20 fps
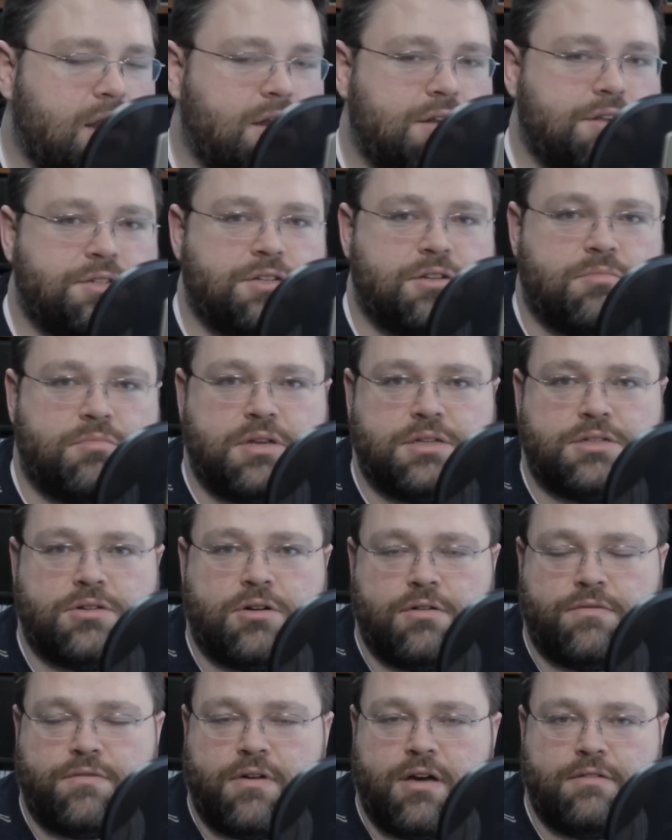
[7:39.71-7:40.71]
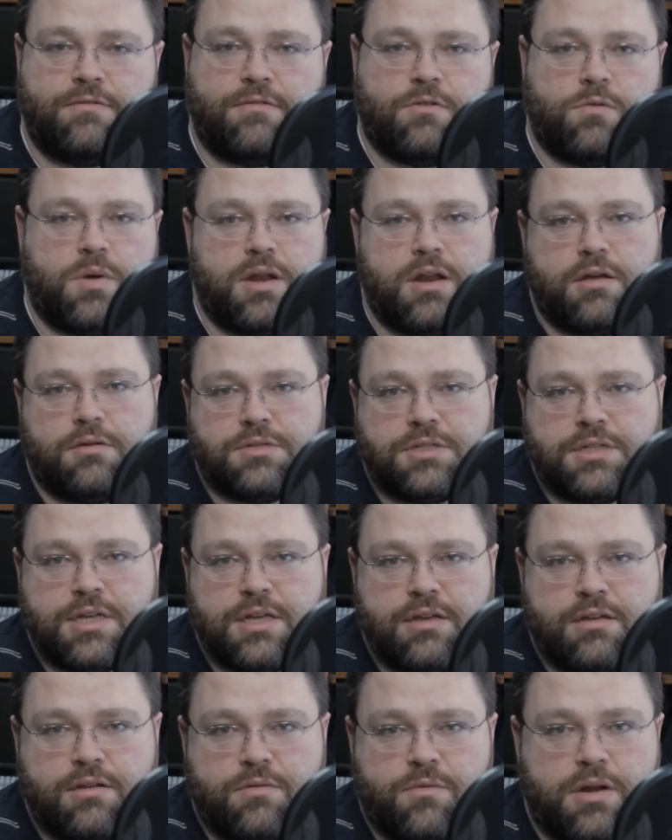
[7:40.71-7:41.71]
addition to being certified for Windows
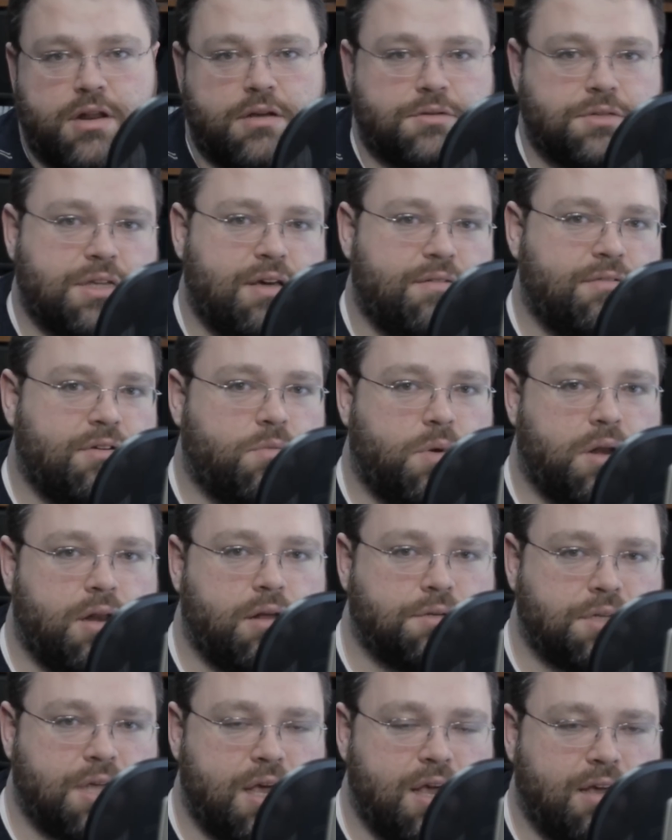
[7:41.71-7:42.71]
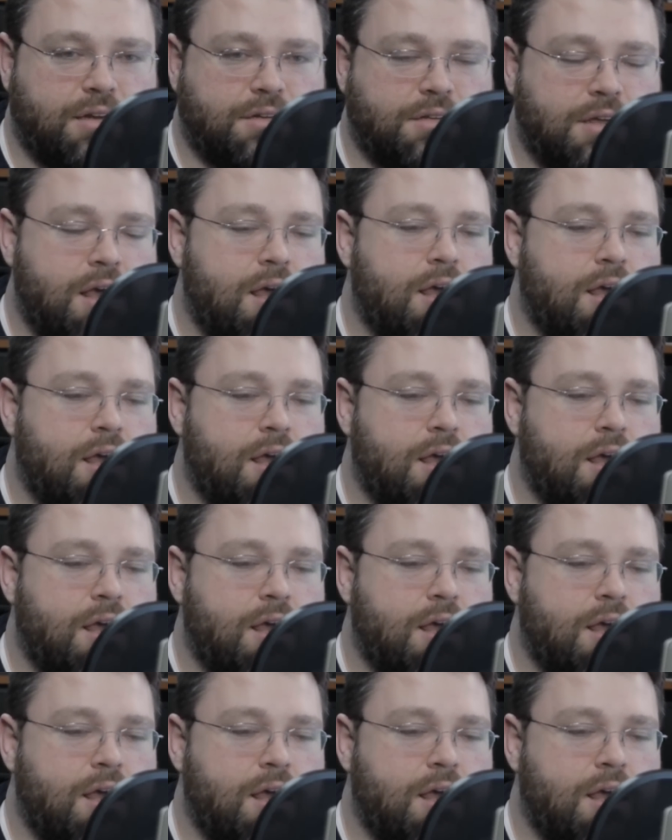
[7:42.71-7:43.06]
10, Windows 7, and Windows 8,